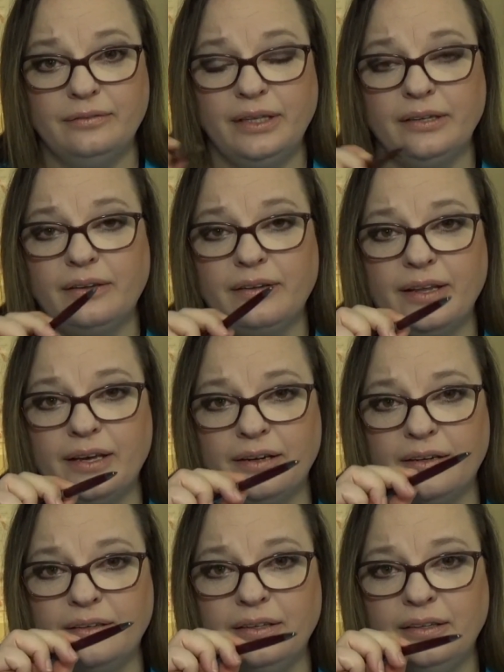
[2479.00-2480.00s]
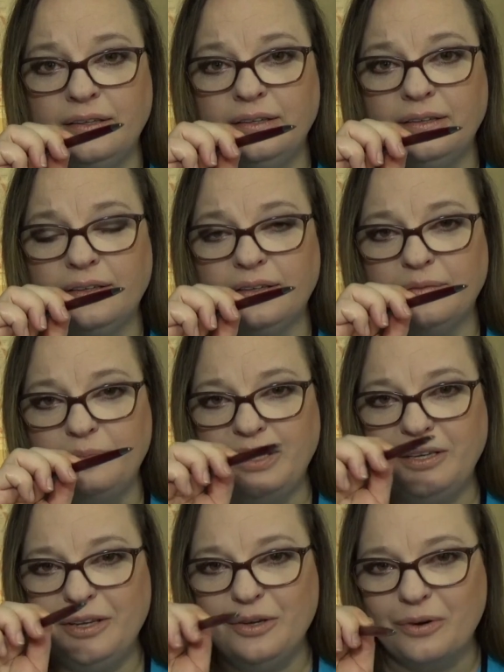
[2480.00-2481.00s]
We call that
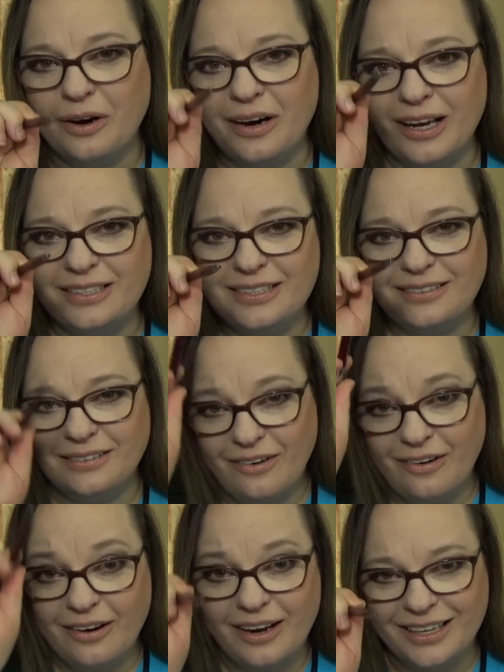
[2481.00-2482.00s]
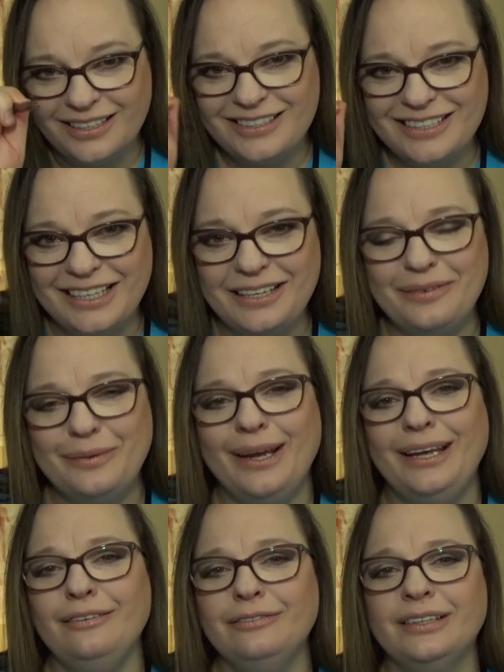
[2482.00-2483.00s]
a PQRST
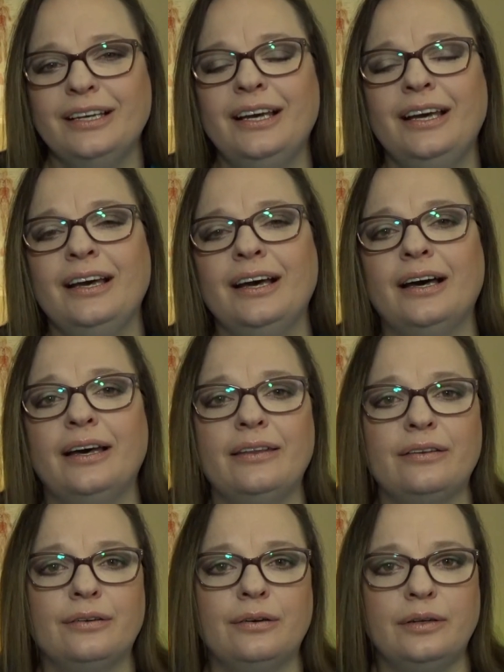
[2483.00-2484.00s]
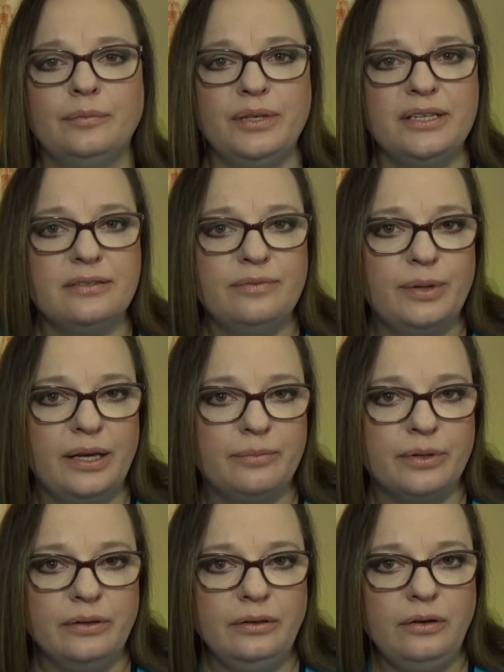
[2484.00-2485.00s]
wave, either on a piece of
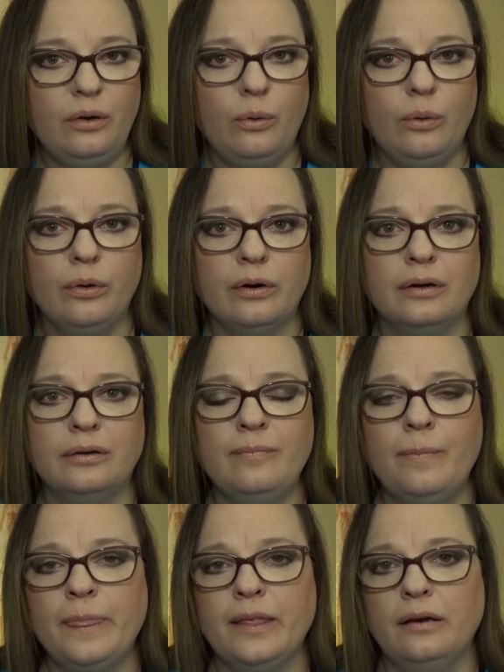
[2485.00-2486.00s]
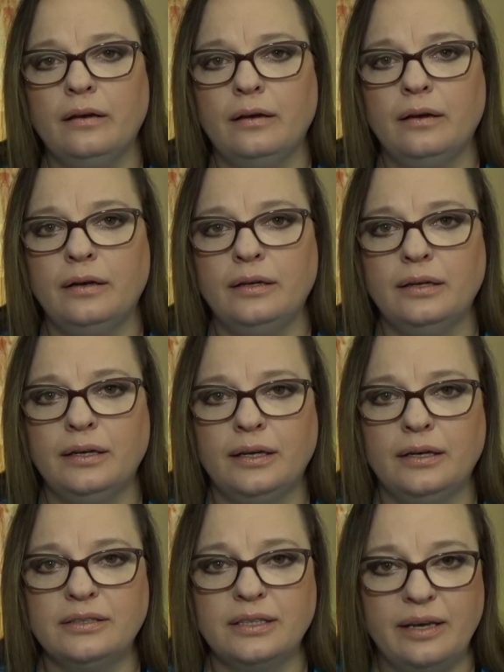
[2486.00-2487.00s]
paper or on
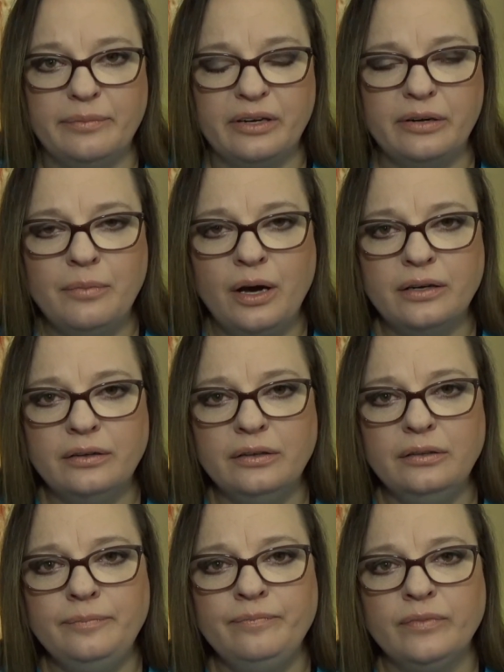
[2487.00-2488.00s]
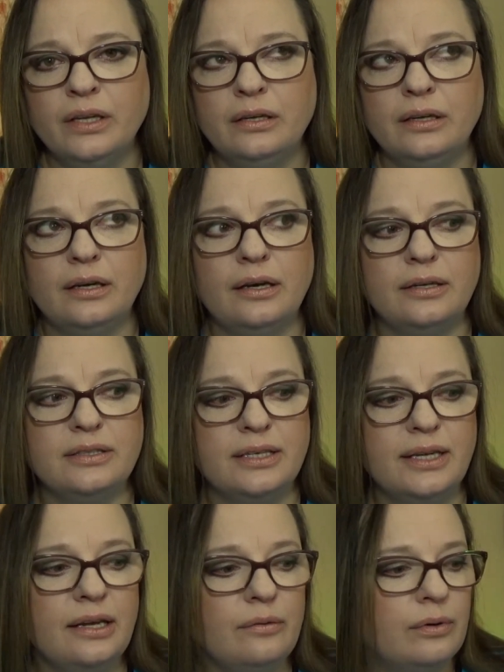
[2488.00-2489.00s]
a telemetry monitor.
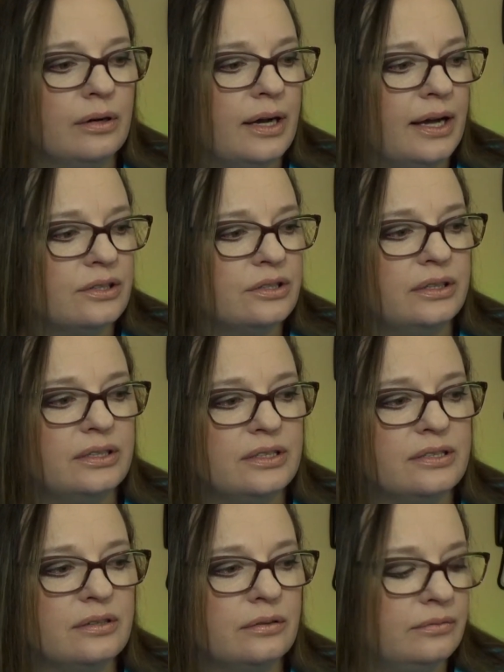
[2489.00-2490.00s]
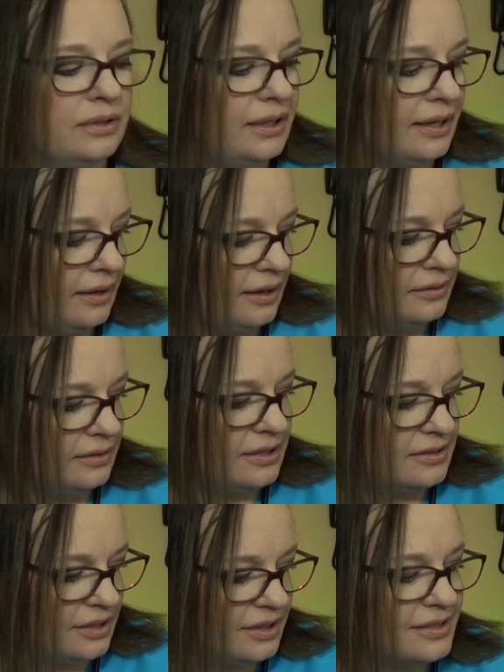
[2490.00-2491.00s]
Today we're actually just,
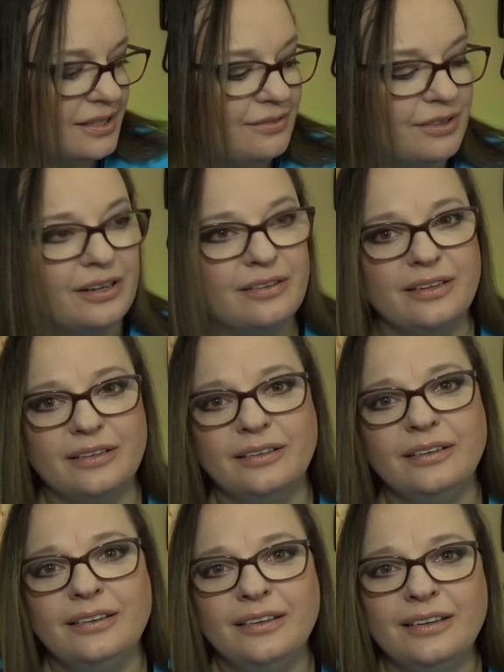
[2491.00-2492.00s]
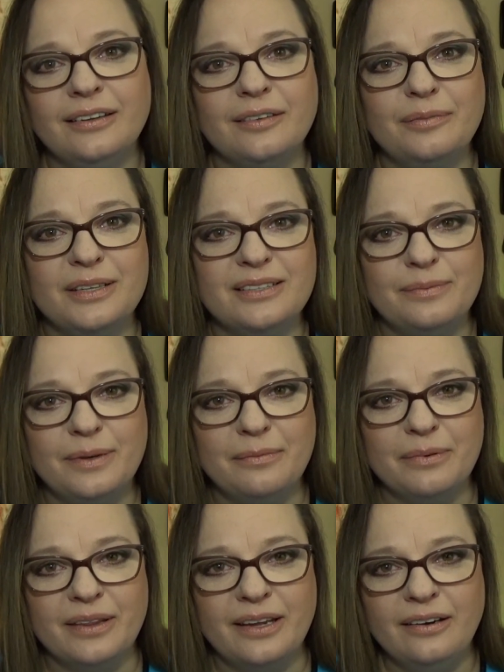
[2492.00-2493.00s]
as you can see, I've got the piece of
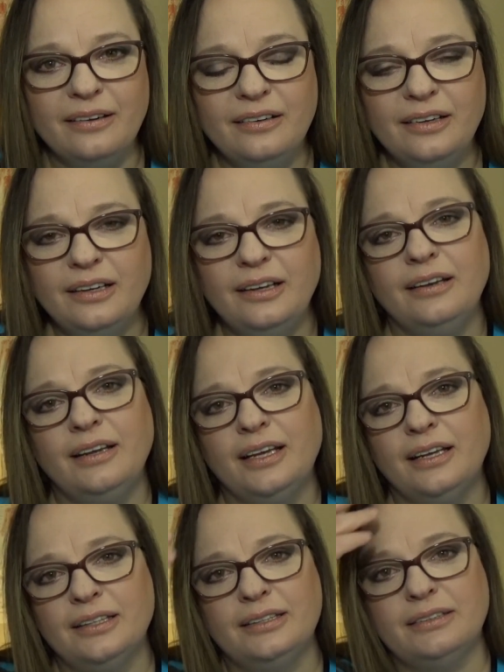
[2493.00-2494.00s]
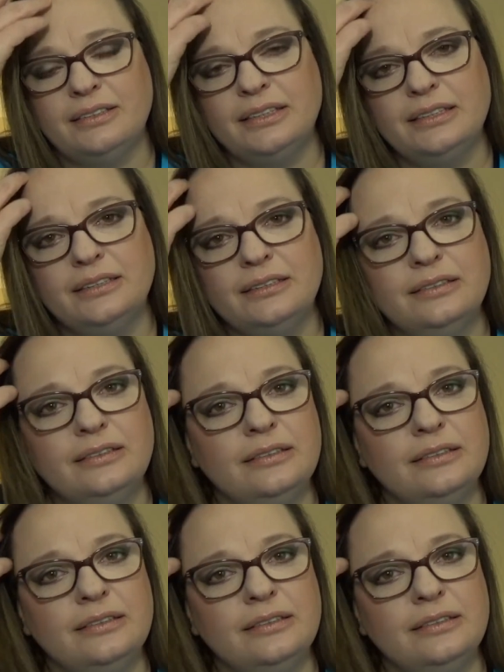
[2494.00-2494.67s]
paper there, and